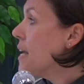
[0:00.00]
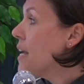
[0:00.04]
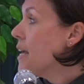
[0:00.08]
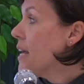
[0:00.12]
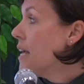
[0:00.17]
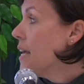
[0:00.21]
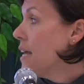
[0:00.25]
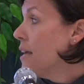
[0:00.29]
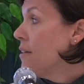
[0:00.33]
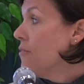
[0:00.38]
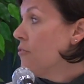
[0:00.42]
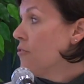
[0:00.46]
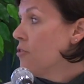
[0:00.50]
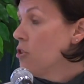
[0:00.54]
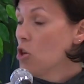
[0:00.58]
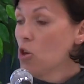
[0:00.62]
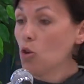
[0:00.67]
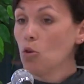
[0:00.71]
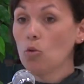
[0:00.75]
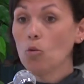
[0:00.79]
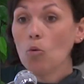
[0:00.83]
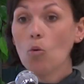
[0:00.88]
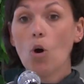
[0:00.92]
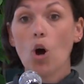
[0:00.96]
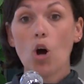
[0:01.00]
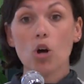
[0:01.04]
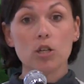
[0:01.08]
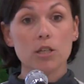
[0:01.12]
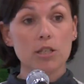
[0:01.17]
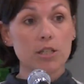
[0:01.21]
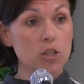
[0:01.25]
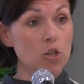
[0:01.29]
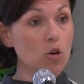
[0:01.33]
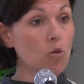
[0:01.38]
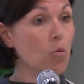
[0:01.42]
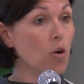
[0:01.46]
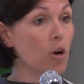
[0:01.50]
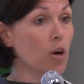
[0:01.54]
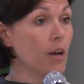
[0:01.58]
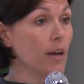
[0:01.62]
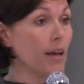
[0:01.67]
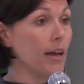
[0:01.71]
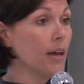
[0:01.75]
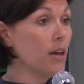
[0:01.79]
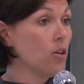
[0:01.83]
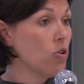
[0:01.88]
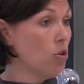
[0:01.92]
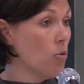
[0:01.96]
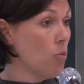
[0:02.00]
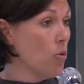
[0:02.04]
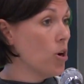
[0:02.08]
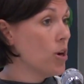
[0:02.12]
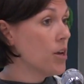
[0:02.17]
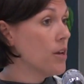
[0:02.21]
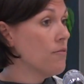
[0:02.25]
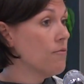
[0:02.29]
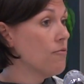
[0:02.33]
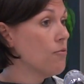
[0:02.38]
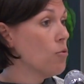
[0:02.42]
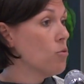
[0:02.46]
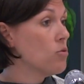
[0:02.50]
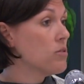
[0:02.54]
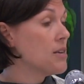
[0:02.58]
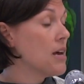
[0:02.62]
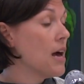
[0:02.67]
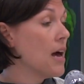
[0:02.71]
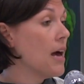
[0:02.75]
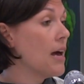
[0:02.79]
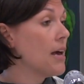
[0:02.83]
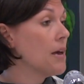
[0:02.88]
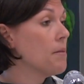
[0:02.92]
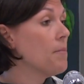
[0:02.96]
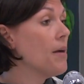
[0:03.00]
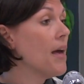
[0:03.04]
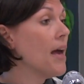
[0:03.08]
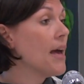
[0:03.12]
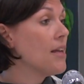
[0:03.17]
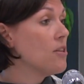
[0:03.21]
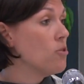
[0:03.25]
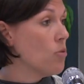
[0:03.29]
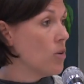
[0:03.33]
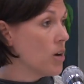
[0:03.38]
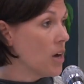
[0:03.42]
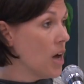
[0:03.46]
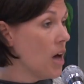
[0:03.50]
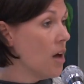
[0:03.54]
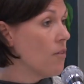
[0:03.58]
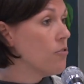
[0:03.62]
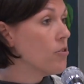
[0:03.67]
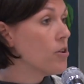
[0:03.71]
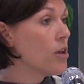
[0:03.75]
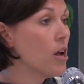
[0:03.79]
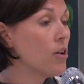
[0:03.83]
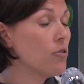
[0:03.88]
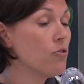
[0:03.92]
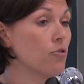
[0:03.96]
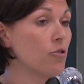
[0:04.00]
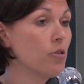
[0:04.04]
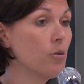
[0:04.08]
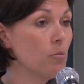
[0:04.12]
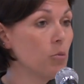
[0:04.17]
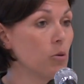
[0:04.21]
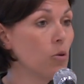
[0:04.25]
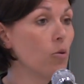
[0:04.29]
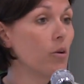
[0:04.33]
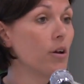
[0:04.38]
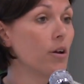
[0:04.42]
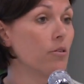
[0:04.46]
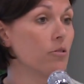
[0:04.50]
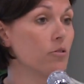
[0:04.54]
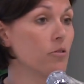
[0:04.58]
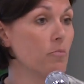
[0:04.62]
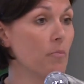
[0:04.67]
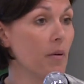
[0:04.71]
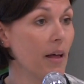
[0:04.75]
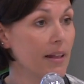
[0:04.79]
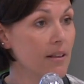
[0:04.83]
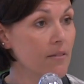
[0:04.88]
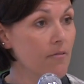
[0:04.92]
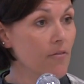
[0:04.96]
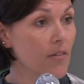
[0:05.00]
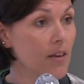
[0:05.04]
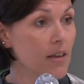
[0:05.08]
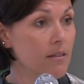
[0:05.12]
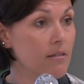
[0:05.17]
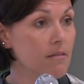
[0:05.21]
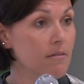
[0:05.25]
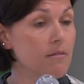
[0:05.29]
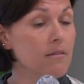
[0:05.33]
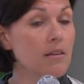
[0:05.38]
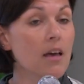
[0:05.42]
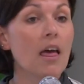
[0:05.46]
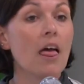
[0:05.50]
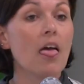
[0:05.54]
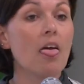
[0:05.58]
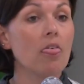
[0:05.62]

If you are still working and you're working full-time and you are covered under an employer's benefits,